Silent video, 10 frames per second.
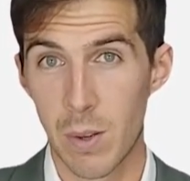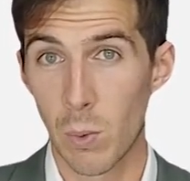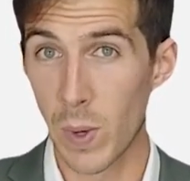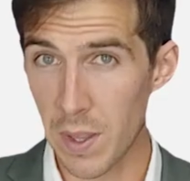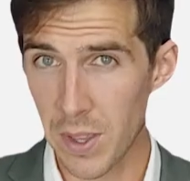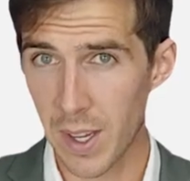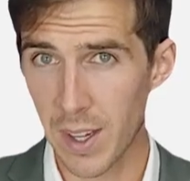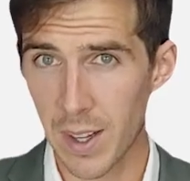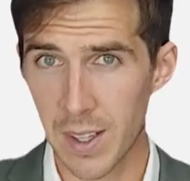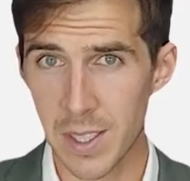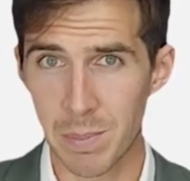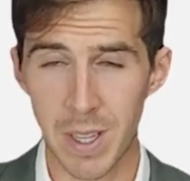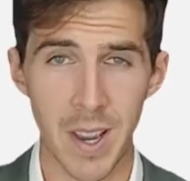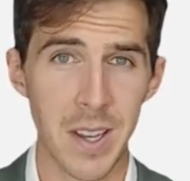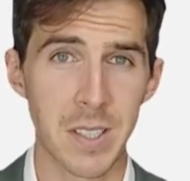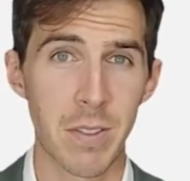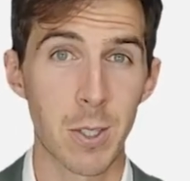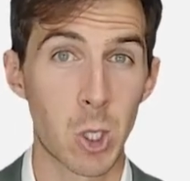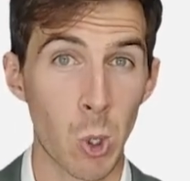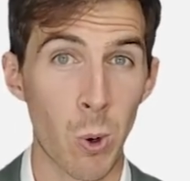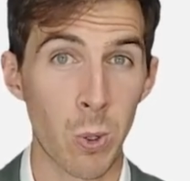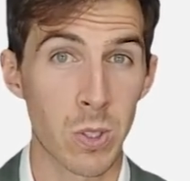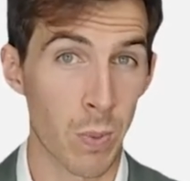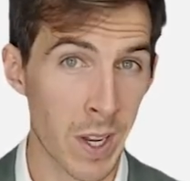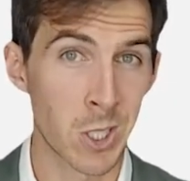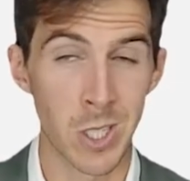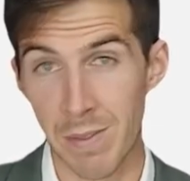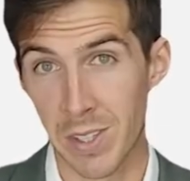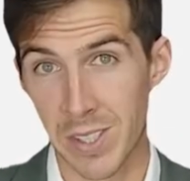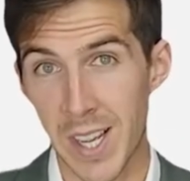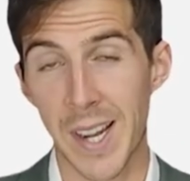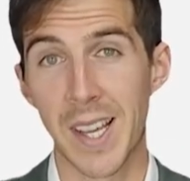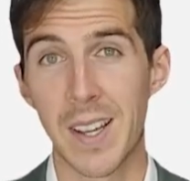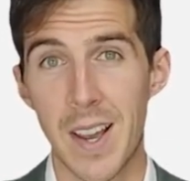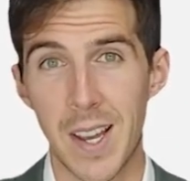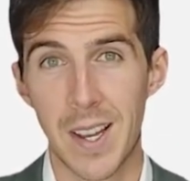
We think it is because of the shorter duration of the study.